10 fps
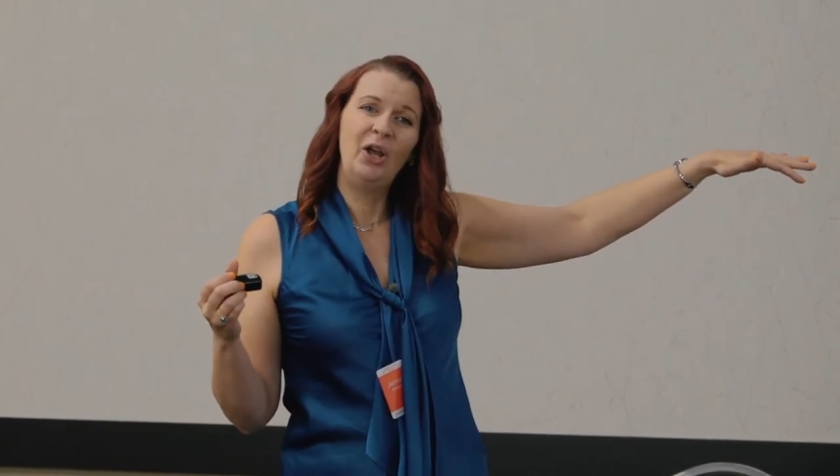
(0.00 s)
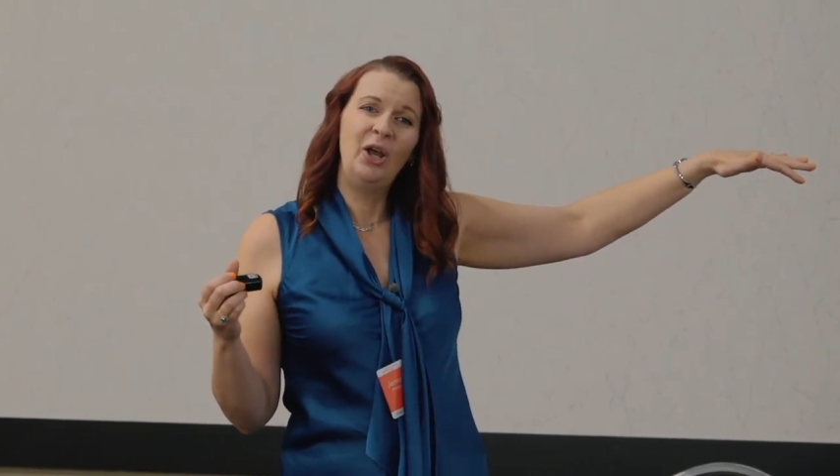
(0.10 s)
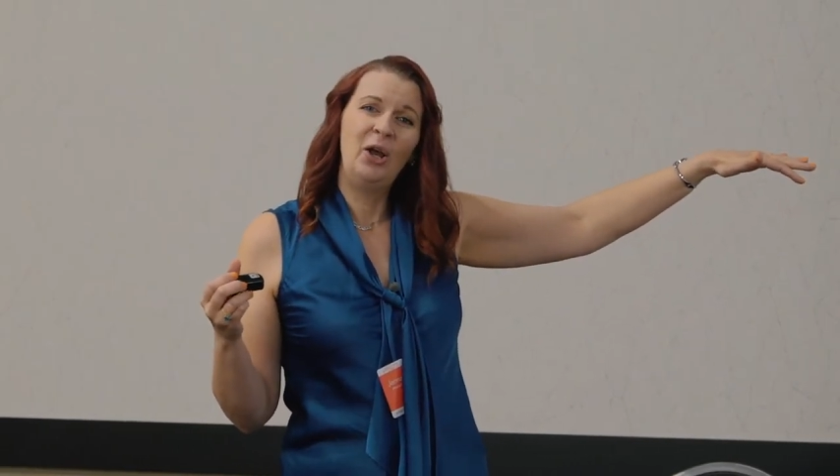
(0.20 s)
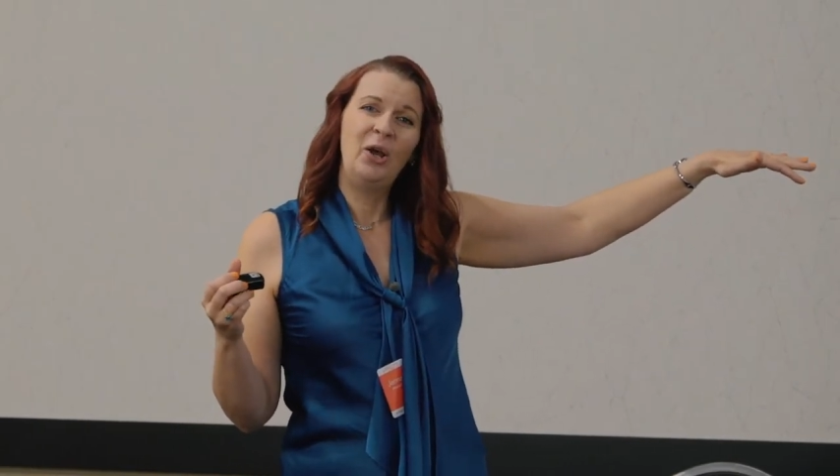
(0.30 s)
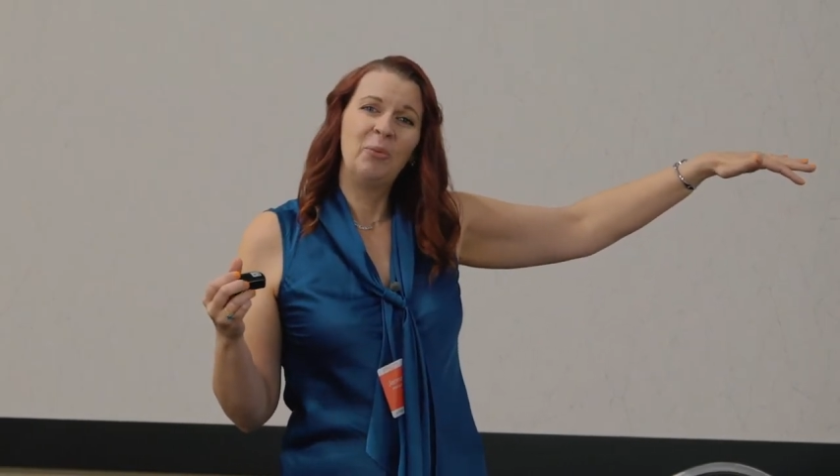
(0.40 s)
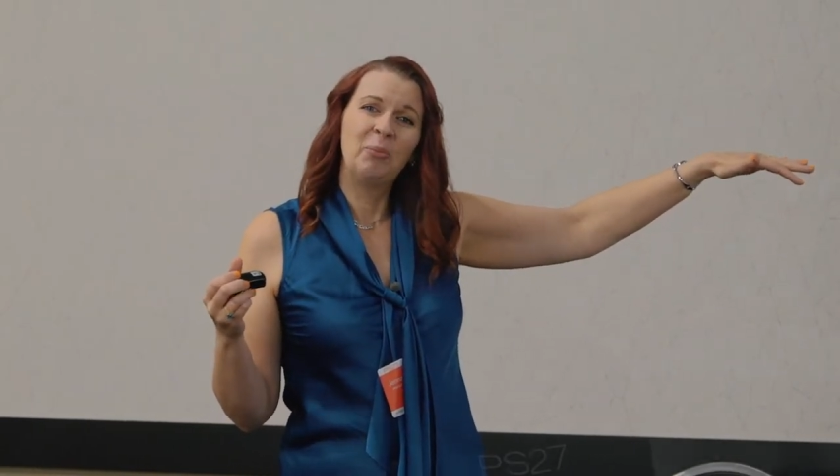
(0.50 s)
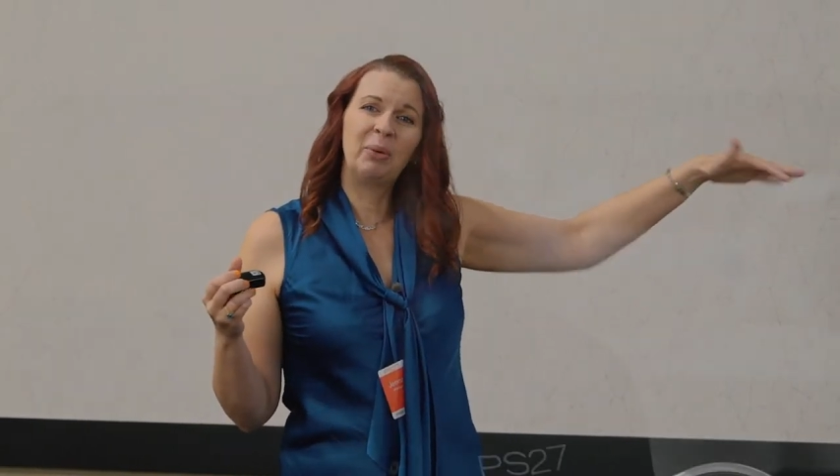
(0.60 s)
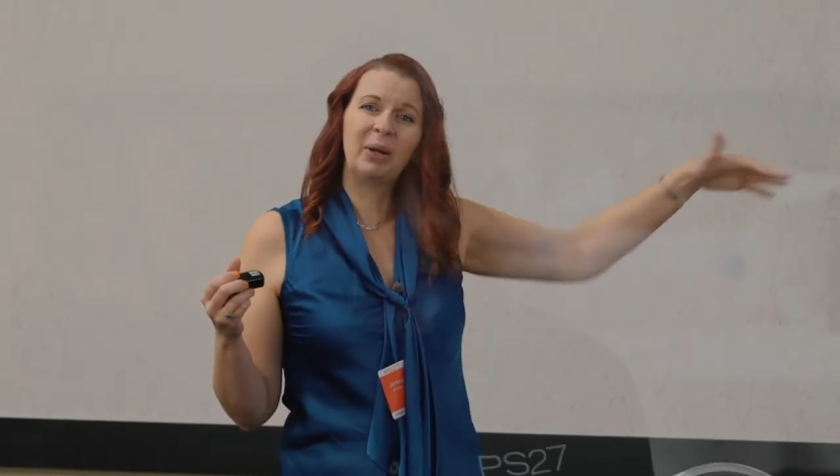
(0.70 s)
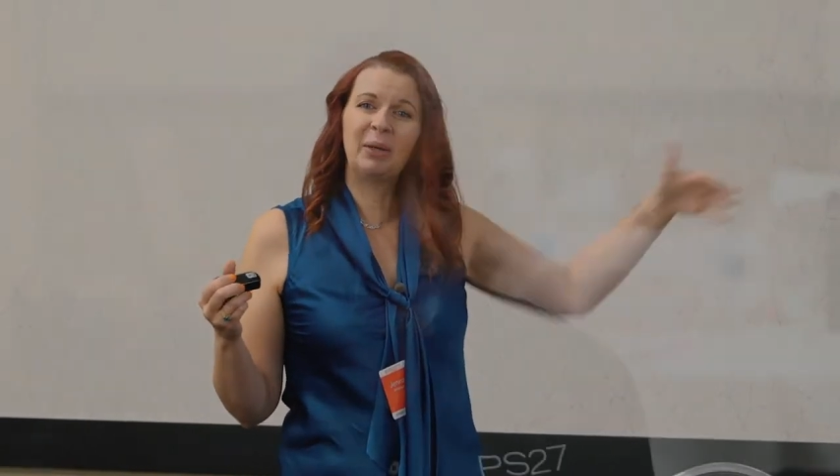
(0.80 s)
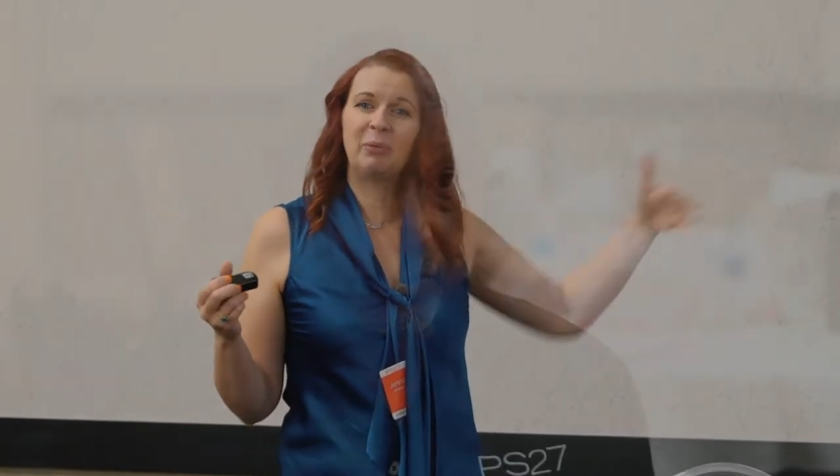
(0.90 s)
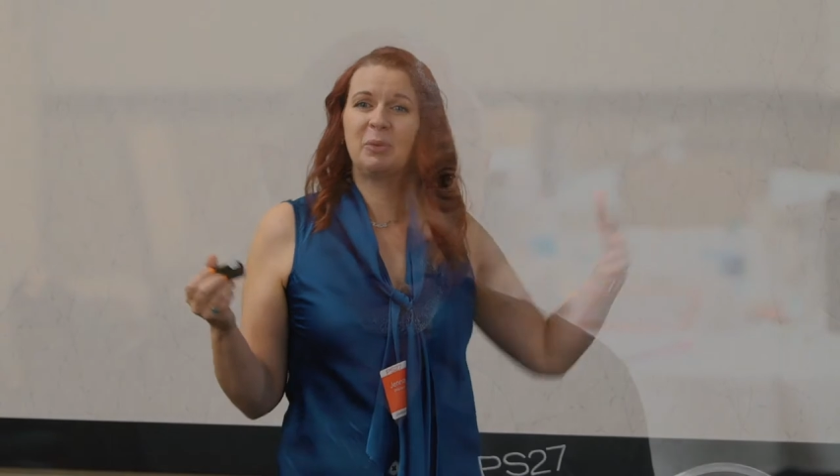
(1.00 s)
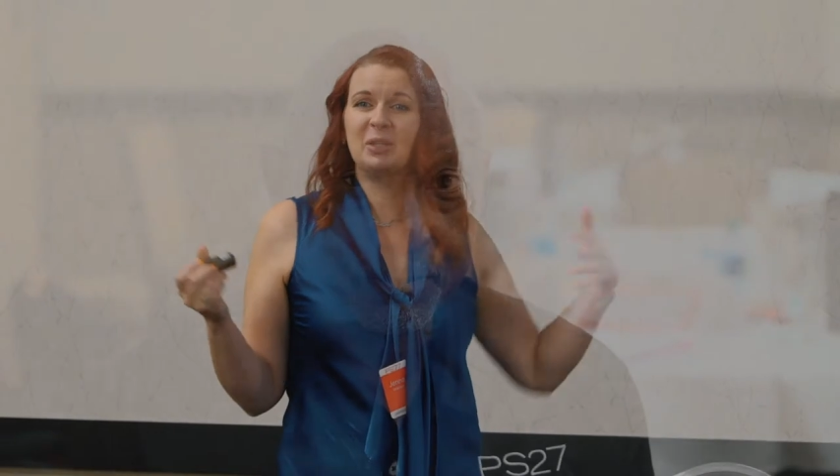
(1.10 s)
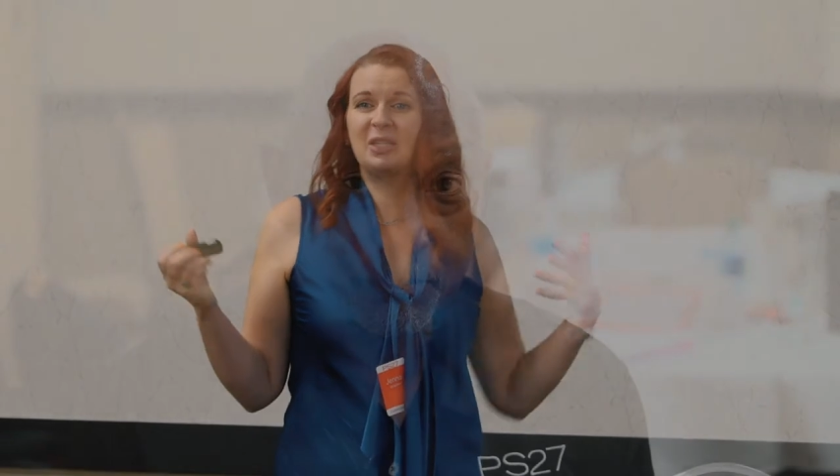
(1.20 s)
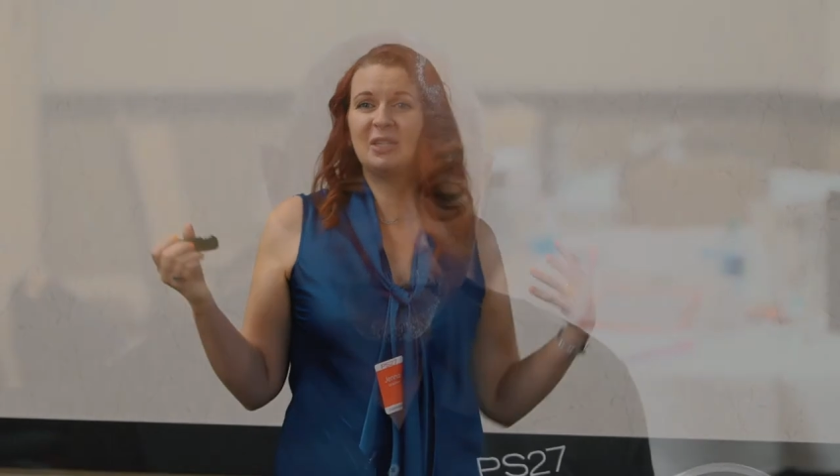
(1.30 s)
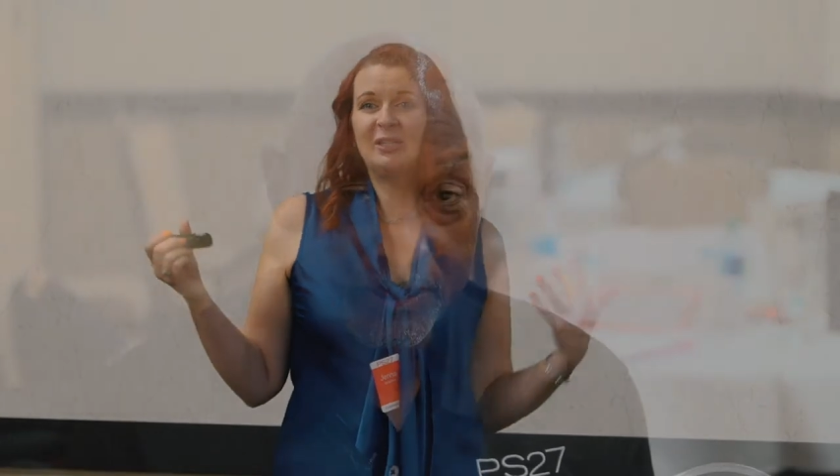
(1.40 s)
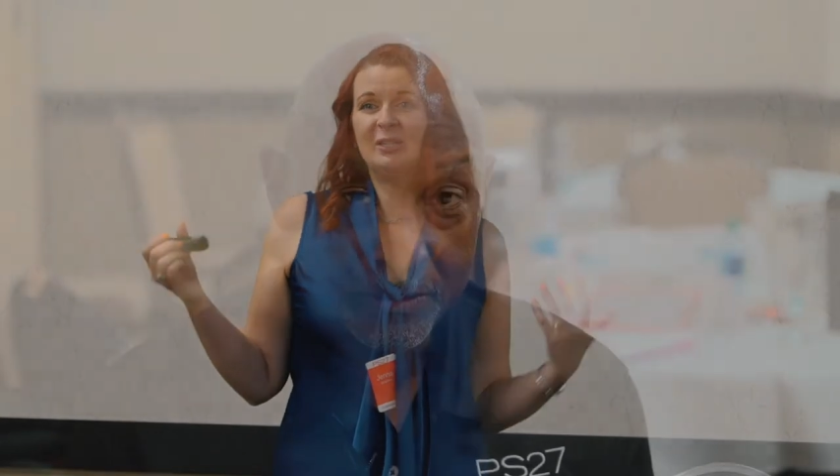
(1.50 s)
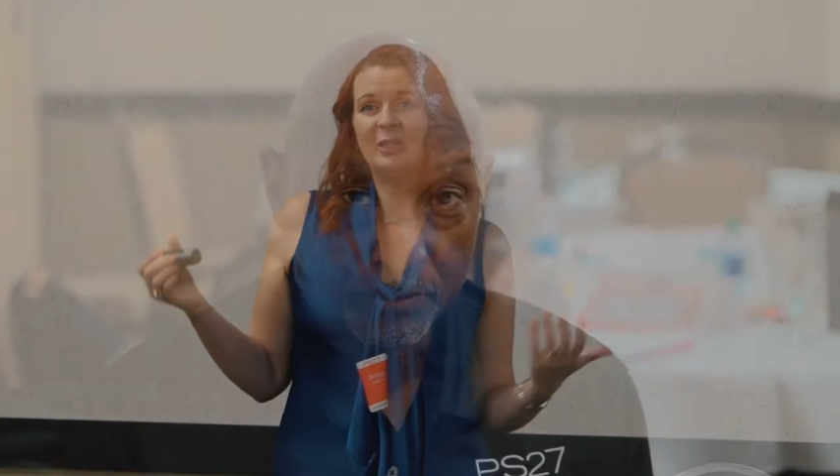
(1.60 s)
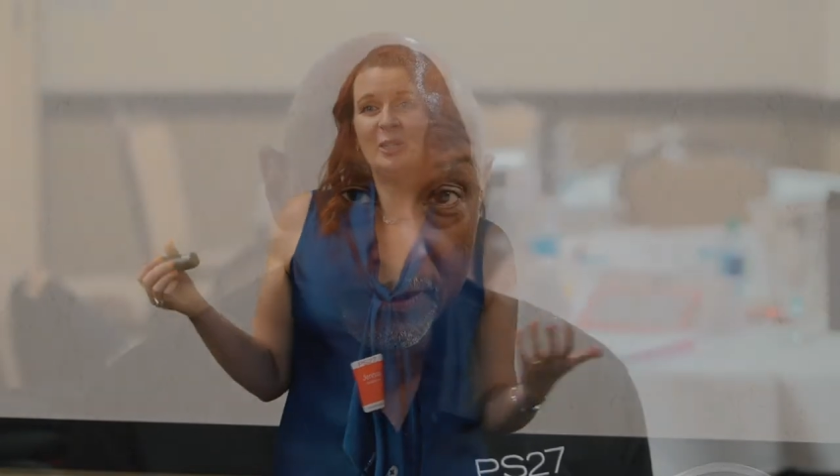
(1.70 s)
that you can actually put in